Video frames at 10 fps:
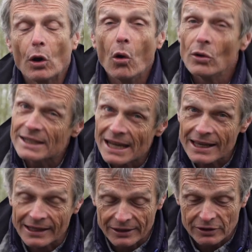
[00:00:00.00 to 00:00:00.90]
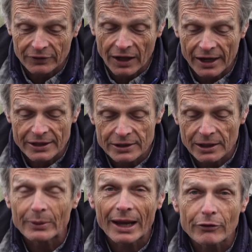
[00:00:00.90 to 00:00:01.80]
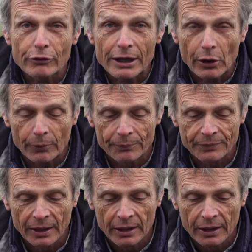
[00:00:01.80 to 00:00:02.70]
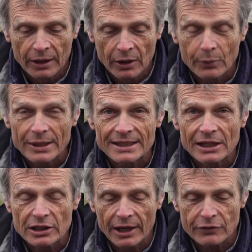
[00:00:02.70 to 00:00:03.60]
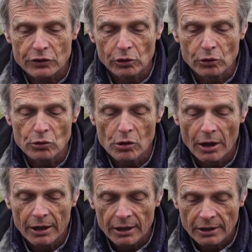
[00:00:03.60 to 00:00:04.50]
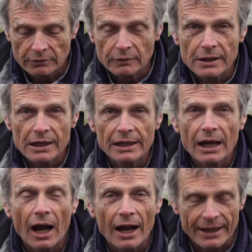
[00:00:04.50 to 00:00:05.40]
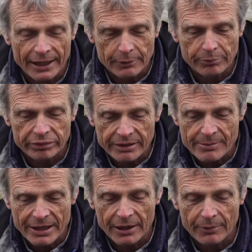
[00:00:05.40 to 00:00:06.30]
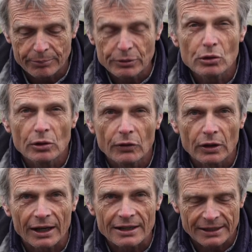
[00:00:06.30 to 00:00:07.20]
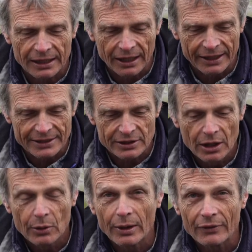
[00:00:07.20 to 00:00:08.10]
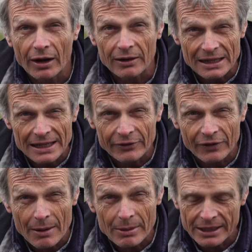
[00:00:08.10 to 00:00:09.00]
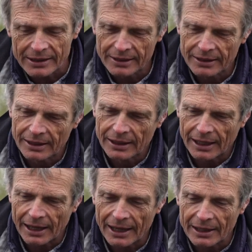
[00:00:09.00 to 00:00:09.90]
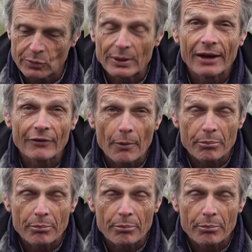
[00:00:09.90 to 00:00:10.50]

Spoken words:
or tiers of lines that we have at RIO? We essentially have two really high-end, premier, beautiful casting lines. We have our Elite family and we have our